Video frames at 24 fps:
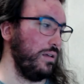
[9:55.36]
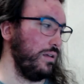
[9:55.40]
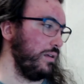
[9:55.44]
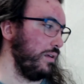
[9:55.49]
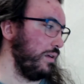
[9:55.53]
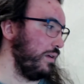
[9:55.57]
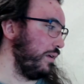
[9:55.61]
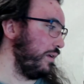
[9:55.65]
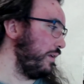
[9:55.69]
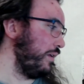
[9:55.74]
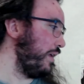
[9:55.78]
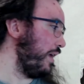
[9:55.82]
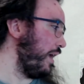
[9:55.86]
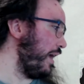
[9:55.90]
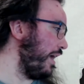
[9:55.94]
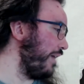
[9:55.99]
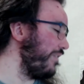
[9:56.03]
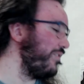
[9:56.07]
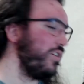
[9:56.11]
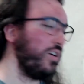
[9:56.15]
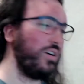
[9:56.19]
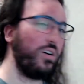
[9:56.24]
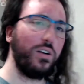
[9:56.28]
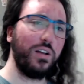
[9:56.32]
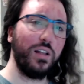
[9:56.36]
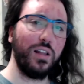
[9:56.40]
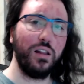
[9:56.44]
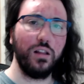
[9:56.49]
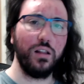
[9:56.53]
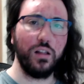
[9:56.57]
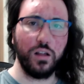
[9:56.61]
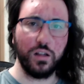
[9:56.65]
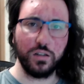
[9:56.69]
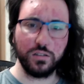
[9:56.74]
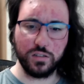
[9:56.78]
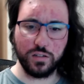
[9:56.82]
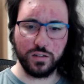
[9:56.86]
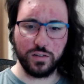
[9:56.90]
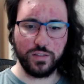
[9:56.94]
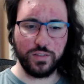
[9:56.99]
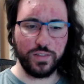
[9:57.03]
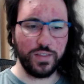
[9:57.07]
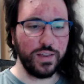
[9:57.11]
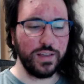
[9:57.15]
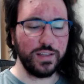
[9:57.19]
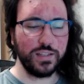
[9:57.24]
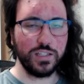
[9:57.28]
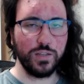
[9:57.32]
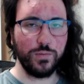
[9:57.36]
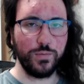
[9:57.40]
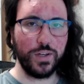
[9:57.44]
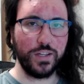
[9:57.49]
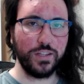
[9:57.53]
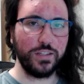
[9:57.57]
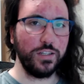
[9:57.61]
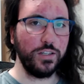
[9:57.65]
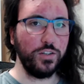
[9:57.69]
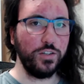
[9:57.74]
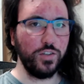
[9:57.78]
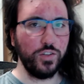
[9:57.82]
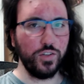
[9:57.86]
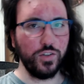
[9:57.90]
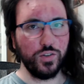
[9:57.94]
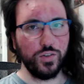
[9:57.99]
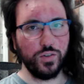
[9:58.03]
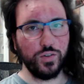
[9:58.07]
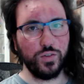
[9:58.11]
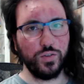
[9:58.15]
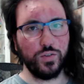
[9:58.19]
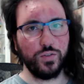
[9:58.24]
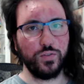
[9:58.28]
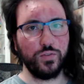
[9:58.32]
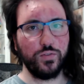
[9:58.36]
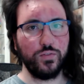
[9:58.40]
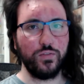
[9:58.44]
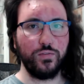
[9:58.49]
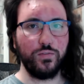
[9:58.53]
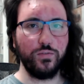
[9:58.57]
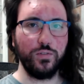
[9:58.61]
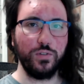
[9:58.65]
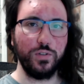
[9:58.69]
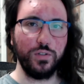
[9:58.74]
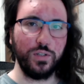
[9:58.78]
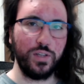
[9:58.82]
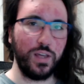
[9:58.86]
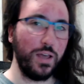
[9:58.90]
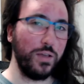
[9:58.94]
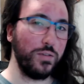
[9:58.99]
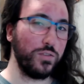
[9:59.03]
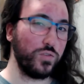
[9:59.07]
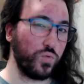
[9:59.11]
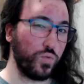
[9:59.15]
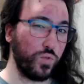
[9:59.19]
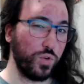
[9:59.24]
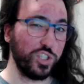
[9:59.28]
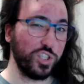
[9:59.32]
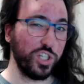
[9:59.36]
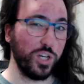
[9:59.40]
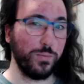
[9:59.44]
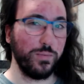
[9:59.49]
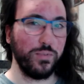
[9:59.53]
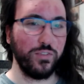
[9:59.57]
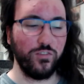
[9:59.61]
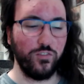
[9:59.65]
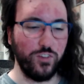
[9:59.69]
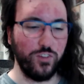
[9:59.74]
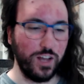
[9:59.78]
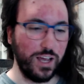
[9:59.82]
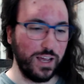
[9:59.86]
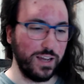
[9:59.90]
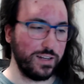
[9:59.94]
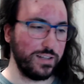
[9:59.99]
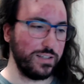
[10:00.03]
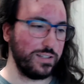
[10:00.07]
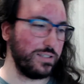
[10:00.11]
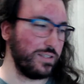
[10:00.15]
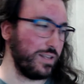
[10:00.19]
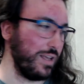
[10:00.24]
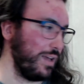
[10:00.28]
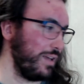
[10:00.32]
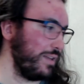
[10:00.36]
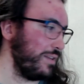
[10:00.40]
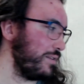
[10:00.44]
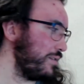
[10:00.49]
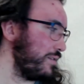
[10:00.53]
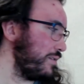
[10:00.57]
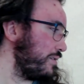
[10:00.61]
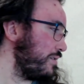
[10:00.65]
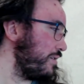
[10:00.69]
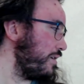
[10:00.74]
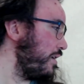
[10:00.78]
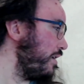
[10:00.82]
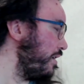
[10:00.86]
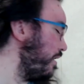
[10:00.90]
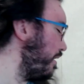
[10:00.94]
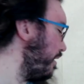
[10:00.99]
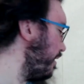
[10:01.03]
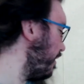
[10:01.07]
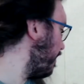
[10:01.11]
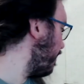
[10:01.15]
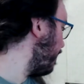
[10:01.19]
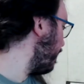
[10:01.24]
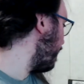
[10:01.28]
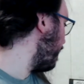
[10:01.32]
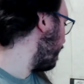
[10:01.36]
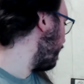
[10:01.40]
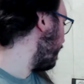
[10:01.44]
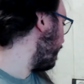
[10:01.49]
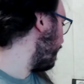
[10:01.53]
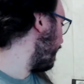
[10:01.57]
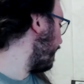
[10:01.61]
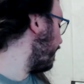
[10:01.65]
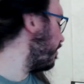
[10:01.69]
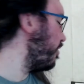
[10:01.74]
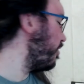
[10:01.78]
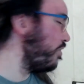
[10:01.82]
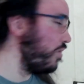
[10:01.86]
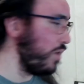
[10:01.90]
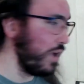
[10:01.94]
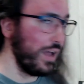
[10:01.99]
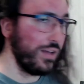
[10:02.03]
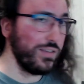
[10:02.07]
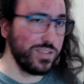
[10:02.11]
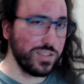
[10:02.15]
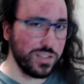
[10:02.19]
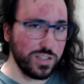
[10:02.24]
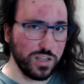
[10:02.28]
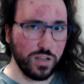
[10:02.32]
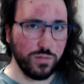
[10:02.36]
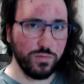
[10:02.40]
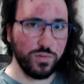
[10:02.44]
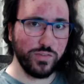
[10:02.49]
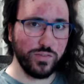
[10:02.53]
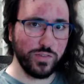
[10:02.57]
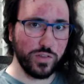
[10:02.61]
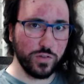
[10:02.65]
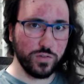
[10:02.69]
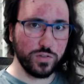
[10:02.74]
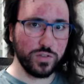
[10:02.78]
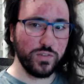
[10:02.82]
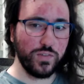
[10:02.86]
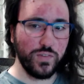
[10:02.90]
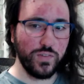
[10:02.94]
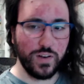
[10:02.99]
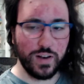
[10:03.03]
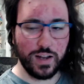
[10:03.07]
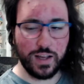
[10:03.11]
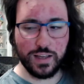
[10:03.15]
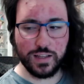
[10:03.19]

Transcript: yeah, I've heard a lot of things about the new Games Workshop flight stands, and I do have some of those flight